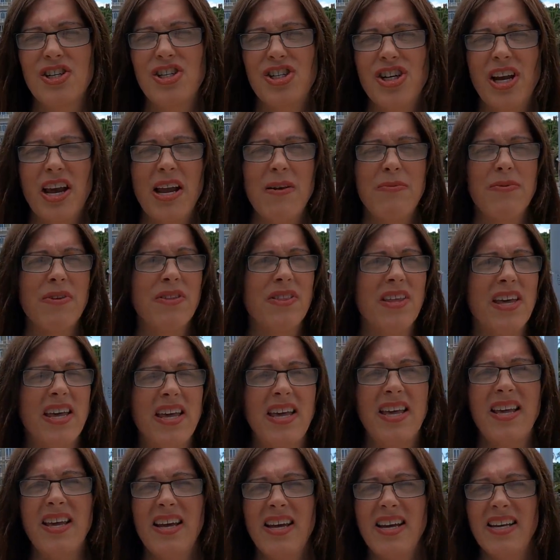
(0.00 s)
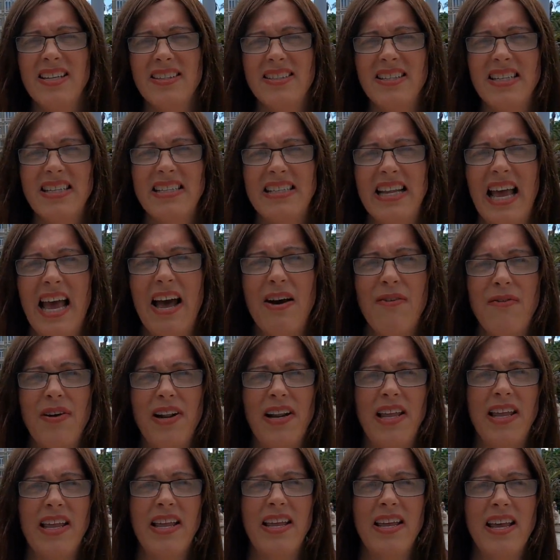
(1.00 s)
a shame that they didn't have
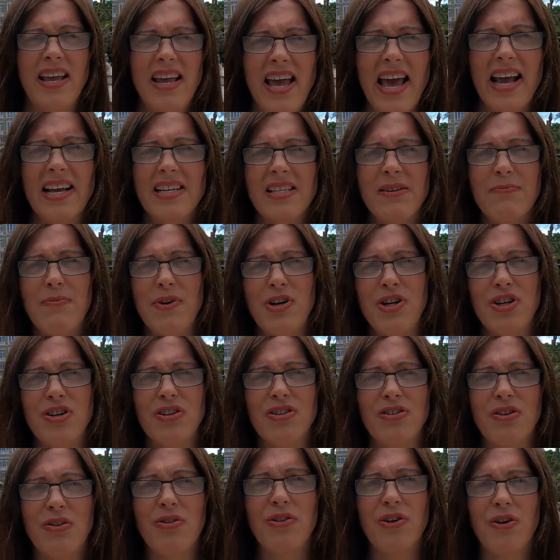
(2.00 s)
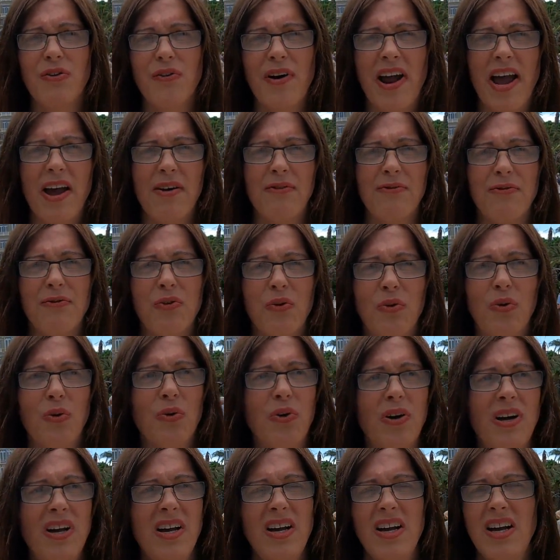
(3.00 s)
any exhibitions on the ground
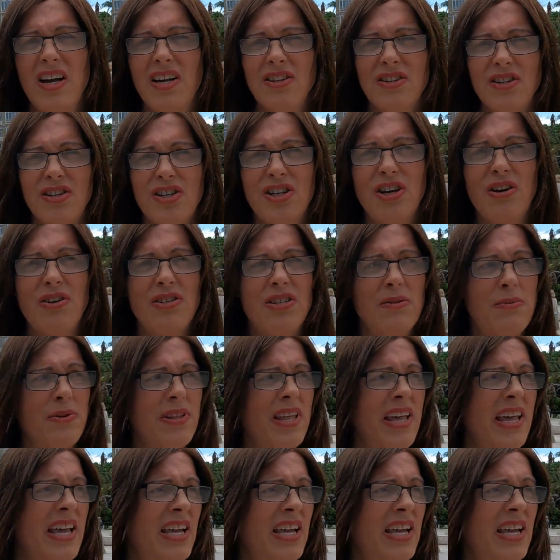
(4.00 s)
floor to show some of the